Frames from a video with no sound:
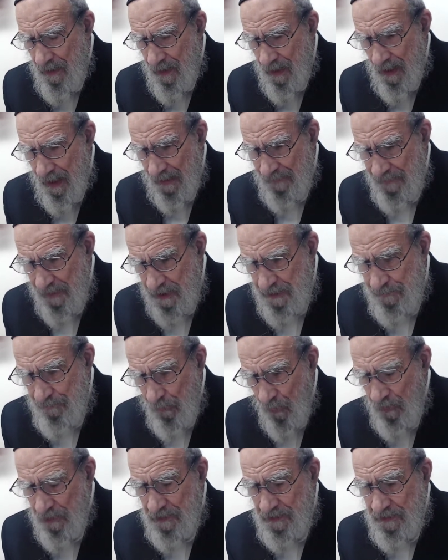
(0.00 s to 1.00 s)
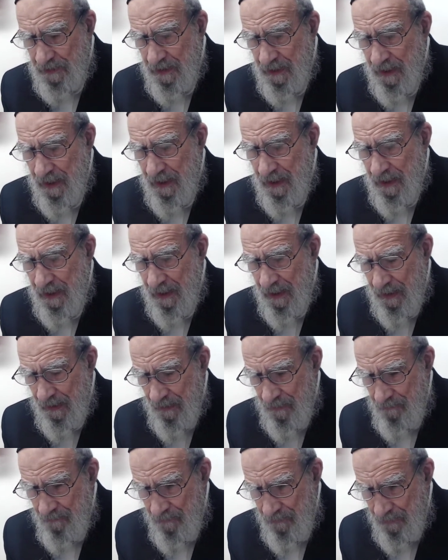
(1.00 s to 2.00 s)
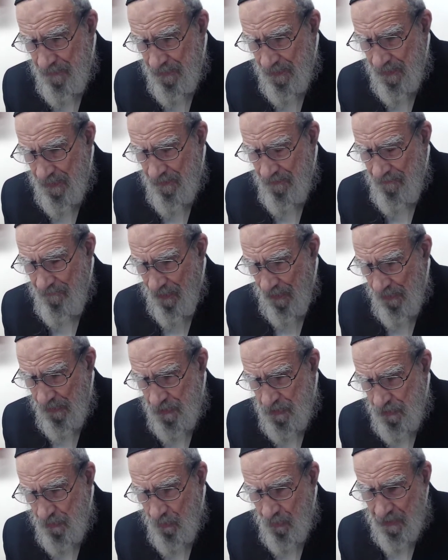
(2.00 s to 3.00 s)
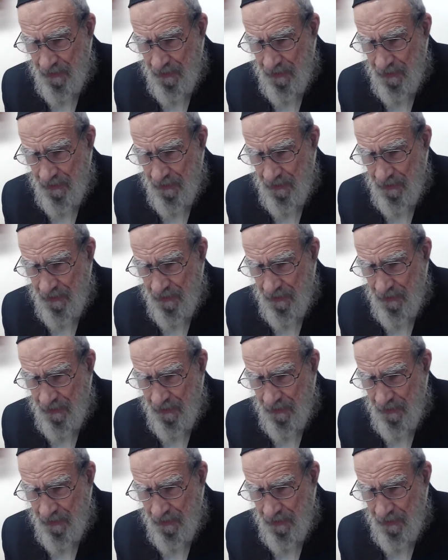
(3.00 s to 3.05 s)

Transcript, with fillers: And this point follows through